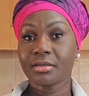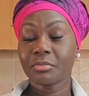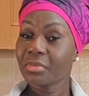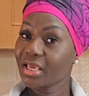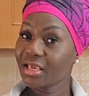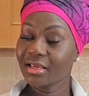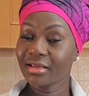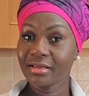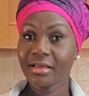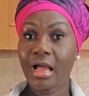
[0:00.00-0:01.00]
Me?
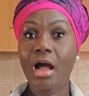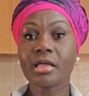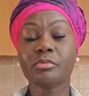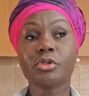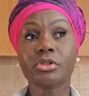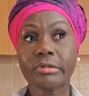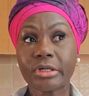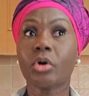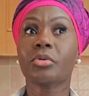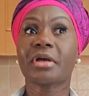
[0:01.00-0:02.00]
I am
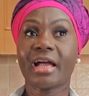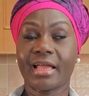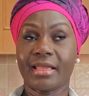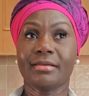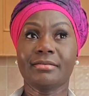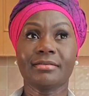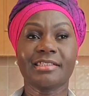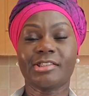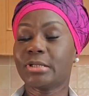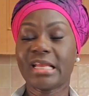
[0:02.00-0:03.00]
doing okay.
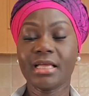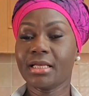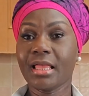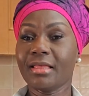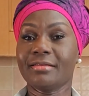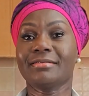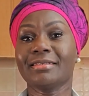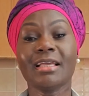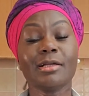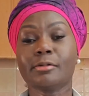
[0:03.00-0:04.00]

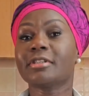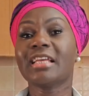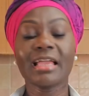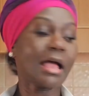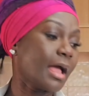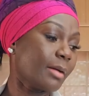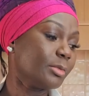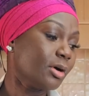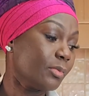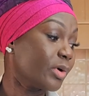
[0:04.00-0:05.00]
Today I am
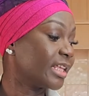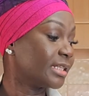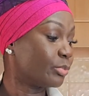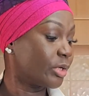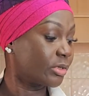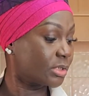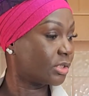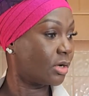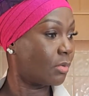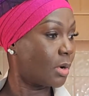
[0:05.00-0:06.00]
not with it because
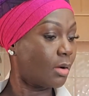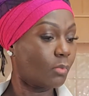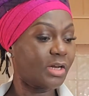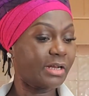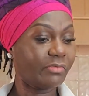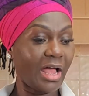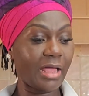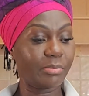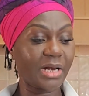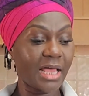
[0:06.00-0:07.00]
you know what? Whatever
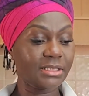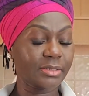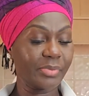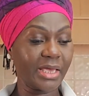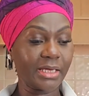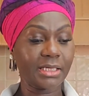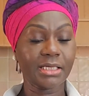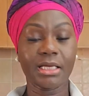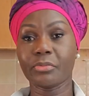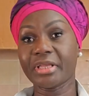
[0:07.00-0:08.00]
I planned to bake,
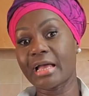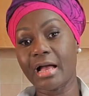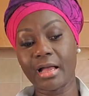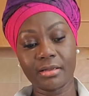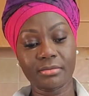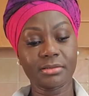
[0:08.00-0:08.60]
here we are.